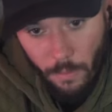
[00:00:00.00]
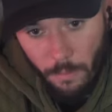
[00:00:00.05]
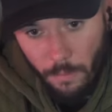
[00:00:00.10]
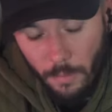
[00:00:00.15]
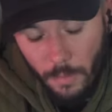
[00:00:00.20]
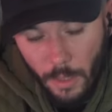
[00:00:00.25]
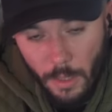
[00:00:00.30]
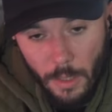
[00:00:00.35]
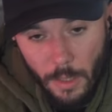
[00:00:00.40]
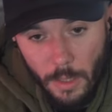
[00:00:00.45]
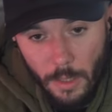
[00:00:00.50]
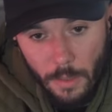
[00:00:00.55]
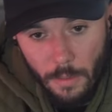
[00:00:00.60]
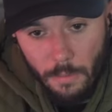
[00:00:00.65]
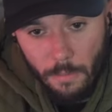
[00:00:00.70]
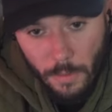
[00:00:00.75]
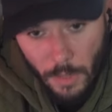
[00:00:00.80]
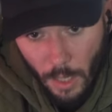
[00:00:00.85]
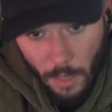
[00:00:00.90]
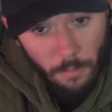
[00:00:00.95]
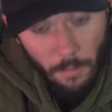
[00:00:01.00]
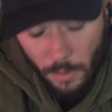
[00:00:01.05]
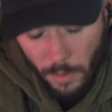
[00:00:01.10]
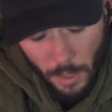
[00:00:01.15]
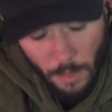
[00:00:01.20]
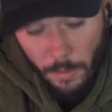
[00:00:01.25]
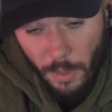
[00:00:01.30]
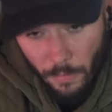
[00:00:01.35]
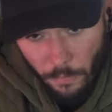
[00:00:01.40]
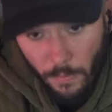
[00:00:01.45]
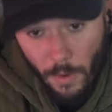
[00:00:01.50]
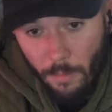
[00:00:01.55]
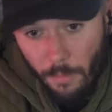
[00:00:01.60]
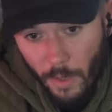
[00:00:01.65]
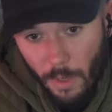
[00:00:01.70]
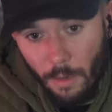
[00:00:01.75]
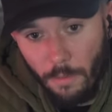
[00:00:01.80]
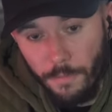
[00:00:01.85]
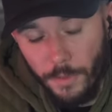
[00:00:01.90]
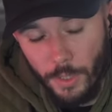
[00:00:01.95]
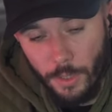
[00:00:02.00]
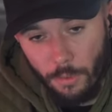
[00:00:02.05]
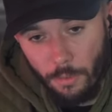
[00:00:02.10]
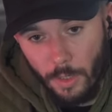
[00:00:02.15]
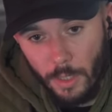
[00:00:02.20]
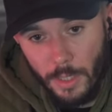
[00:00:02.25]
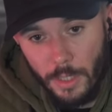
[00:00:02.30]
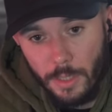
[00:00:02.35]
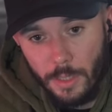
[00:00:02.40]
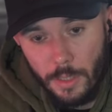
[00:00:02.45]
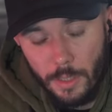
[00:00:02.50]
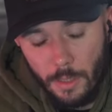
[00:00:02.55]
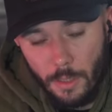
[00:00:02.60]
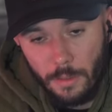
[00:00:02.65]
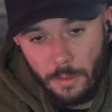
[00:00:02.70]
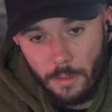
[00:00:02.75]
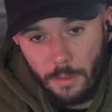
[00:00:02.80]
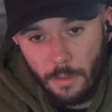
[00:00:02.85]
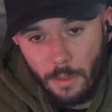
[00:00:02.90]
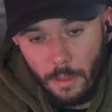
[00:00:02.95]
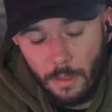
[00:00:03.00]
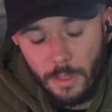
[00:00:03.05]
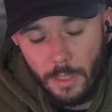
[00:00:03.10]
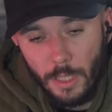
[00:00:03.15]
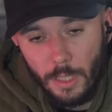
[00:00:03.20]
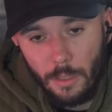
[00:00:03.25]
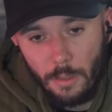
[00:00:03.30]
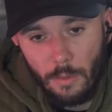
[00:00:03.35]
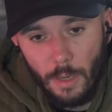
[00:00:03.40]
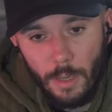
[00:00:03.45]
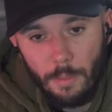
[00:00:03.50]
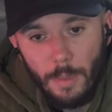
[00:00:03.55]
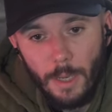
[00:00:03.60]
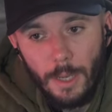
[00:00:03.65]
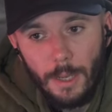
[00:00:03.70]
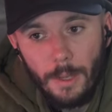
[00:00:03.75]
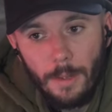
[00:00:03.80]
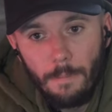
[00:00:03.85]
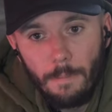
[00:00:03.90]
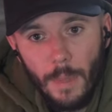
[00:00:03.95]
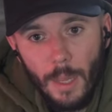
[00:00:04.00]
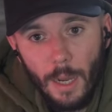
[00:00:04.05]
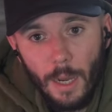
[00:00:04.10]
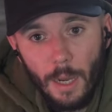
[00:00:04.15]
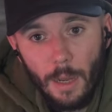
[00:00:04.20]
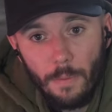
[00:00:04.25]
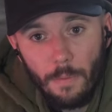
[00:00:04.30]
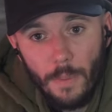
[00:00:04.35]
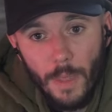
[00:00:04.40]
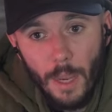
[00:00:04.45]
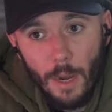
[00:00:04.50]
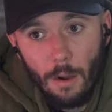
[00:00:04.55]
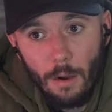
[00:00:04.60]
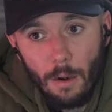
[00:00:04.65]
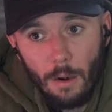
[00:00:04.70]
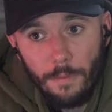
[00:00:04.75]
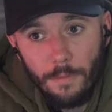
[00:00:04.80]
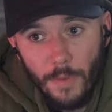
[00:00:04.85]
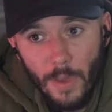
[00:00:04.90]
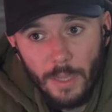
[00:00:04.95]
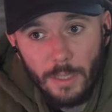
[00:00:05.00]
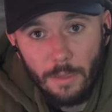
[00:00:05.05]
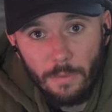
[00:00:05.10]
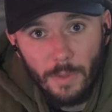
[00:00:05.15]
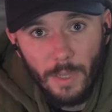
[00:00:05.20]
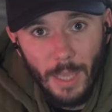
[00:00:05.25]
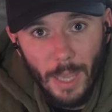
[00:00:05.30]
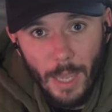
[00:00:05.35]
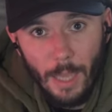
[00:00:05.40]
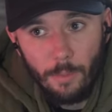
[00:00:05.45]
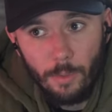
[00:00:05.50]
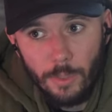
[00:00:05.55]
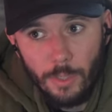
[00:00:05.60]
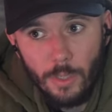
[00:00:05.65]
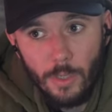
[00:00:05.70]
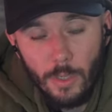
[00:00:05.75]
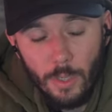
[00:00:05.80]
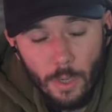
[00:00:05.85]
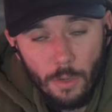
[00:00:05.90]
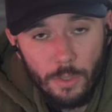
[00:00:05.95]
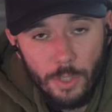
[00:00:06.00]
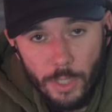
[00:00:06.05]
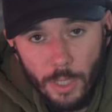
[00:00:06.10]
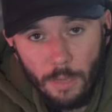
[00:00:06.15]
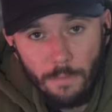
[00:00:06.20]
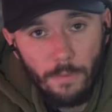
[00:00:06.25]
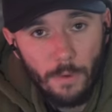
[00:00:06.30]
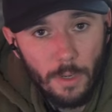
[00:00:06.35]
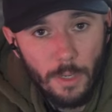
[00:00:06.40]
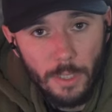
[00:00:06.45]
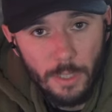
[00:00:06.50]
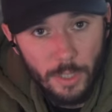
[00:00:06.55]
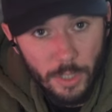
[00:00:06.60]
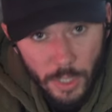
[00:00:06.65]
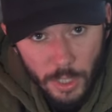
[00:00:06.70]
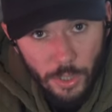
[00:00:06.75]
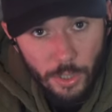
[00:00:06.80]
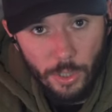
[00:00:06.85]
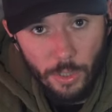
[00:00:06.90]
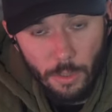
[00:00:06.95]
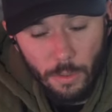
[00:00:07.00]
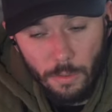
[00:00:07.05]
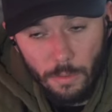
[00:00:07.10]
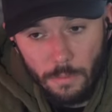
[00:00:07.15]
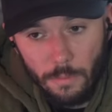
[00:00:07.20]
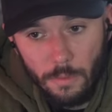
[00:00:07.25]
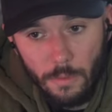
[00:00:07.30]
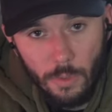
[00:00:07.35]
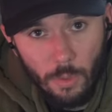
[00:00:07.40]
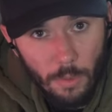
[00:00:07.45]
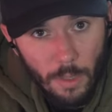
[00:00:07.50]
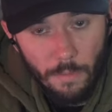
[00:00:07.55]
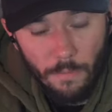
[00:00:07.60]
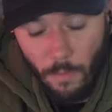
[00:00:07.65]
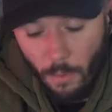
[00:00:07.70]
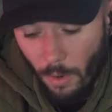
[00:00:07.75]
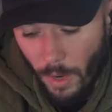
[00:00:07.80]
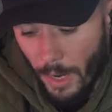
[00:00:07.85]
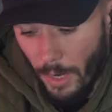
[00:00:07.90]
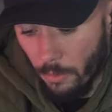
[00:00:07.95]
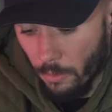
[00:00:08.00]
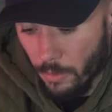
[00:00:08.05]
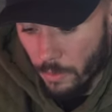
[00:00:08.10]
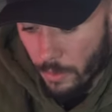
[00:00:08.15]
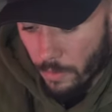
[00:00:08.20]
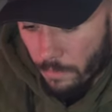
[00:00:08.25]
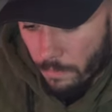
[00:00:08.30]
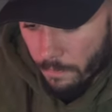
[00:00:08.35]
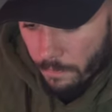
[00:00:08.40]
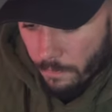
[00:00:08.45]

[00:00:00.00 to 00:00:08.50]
from com coming from their official releases on on Telegram, uh, they are effectively able to negotiate for an additional twenty-four hours.